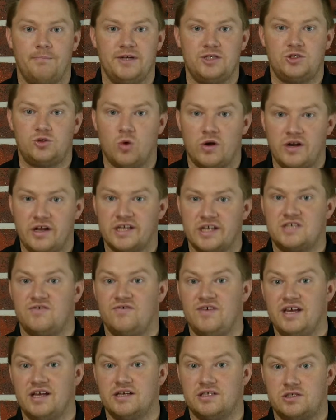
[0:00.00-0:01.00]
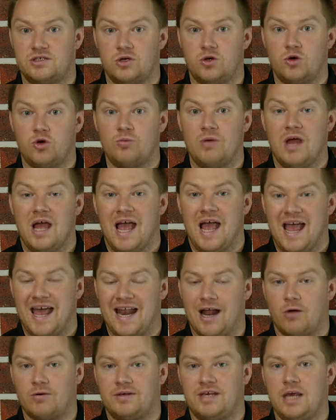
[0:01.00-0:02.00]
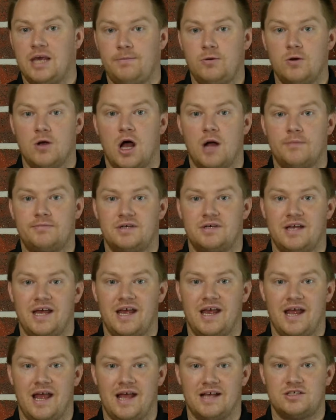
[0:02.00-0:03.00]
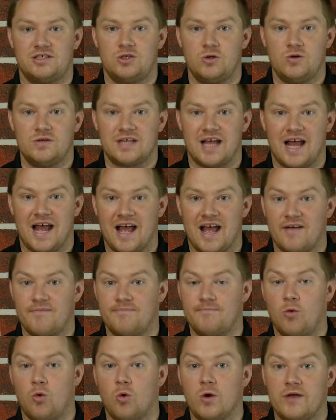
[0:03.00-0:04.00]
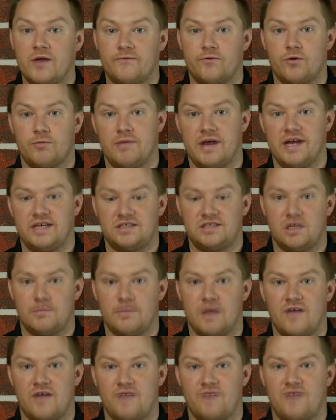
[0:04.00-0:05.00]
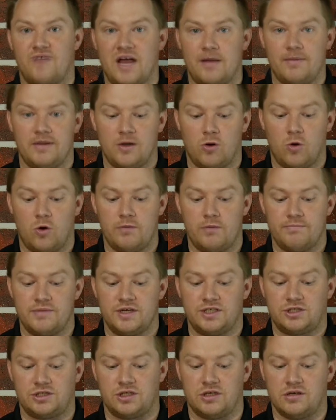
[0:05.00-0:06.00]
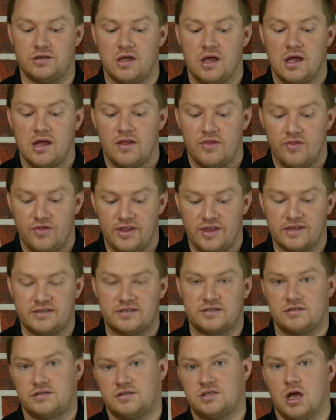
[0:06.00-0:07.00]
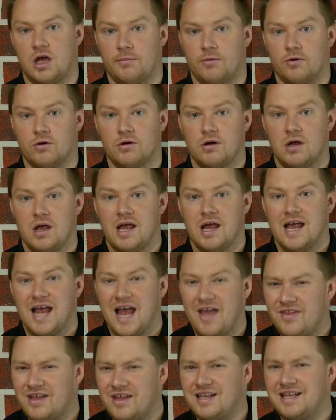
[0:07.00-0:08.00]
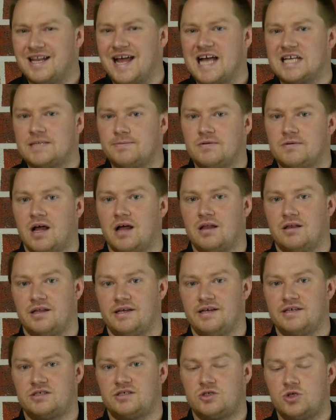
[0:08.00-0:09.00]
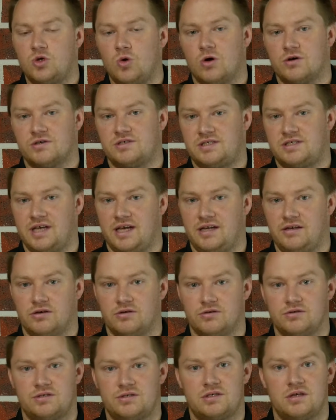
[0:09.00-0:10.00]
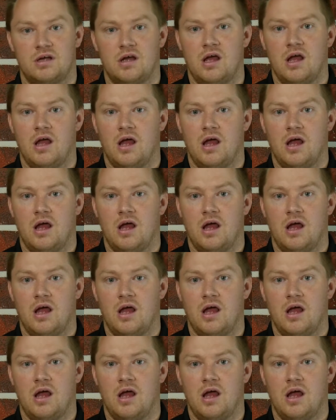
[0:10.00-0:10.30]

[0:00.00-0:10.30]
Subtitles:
Be joining us via Zoom, and I'll keep you up to date as soon as I have more information about Family on Mission this summer. And then last but not least, to our seniors.